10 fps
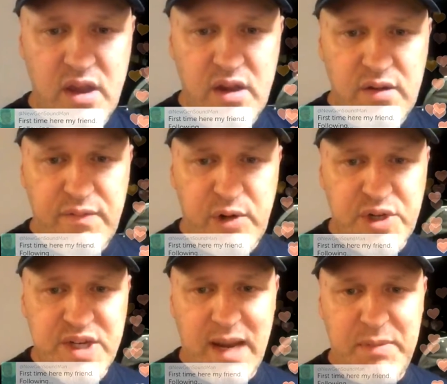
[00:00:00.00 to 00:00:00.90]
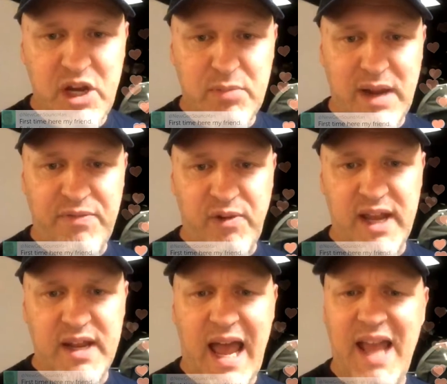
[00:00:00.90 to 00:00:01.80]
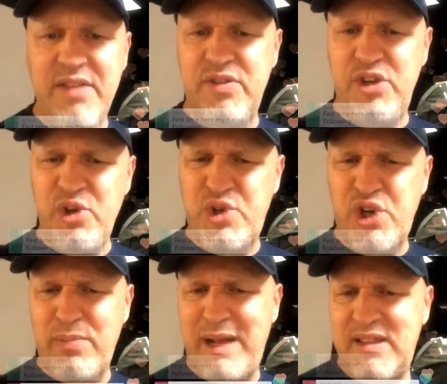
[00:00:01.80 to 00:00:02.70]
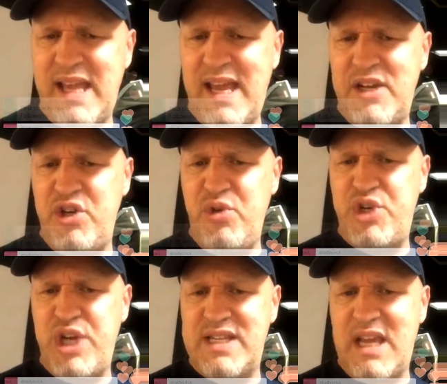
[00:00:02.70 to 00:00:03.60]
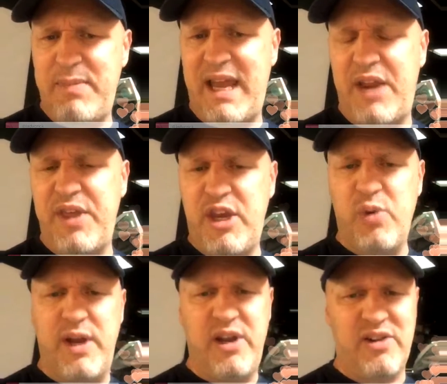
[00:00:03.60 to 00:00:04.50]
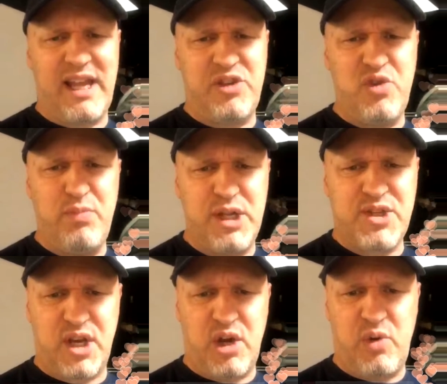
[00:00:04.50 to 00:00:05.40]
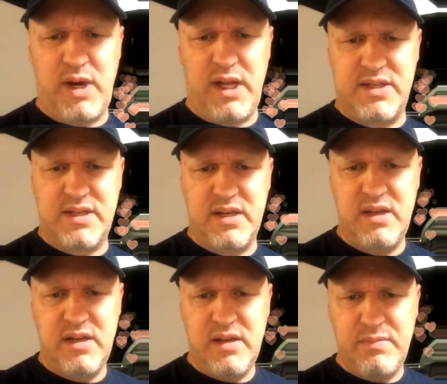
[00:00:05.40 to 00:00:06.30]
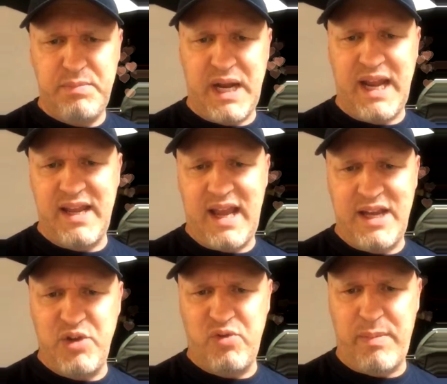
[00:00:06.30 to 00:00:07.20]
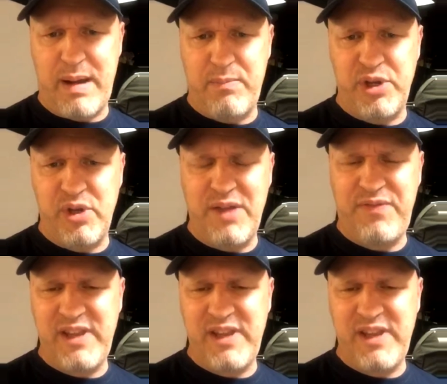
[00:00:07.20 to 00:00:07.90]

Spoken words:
First time here, my friend. You sure about that, New Gen Sound Man? I think you were here like 2 months ago once. But I do remember you. I feel